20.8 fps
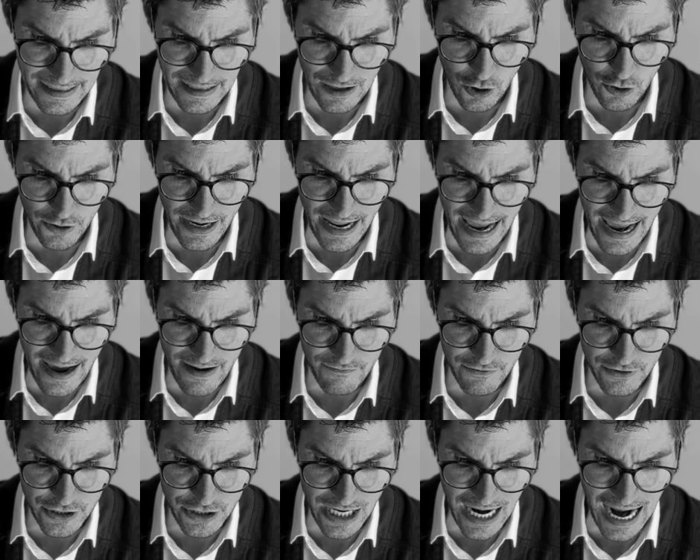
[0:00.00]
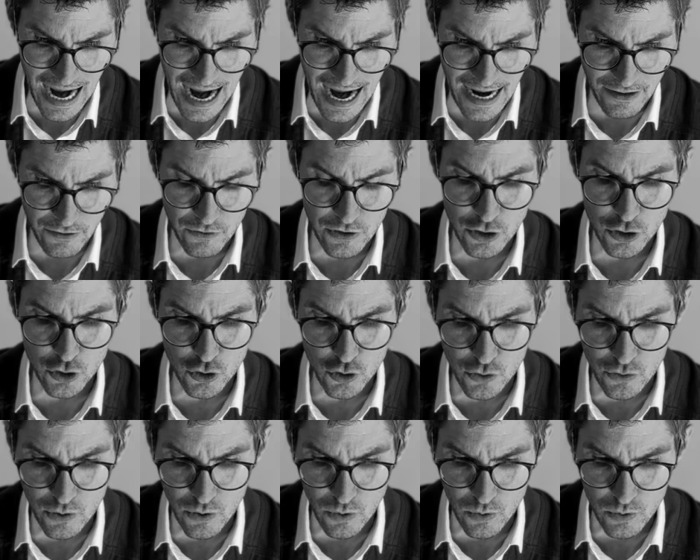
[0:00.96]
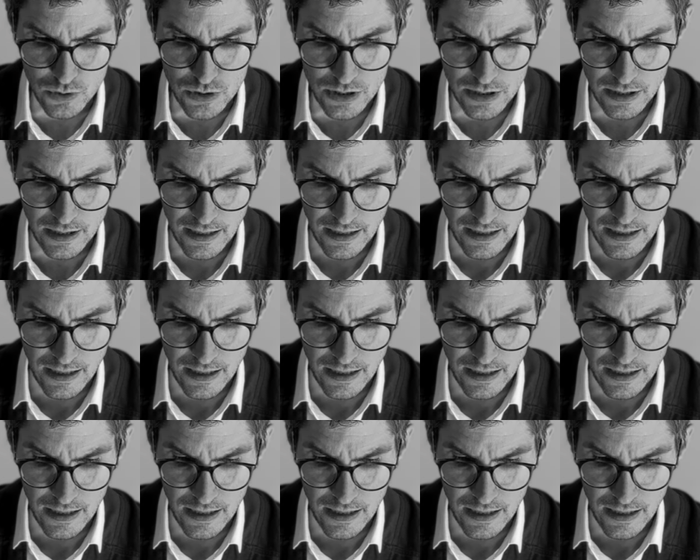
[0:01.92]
on average 100 euros